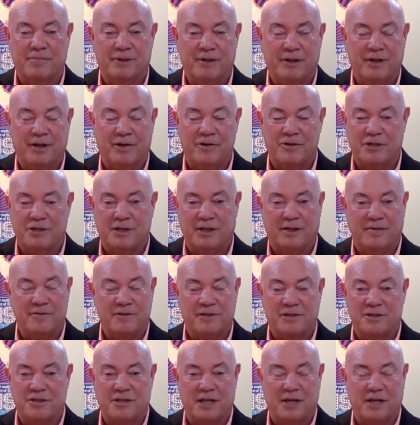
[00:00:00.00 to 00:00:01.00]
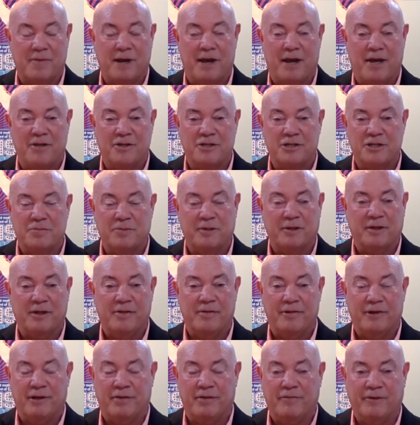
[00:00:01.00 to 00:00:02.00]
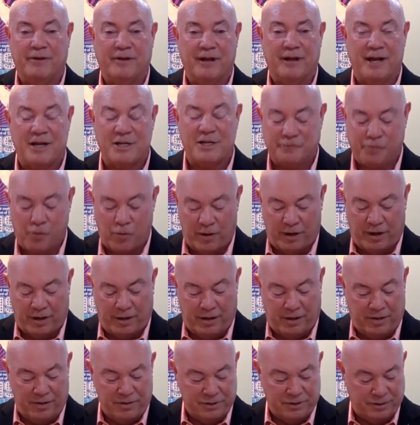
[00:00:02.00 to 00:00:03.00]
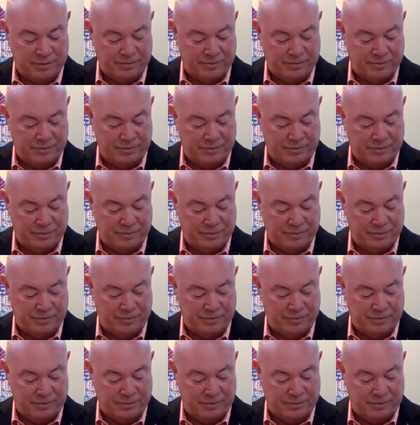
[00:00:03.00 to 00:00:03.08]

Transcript: you know she lives in the same house she's been living in for the last 40 years.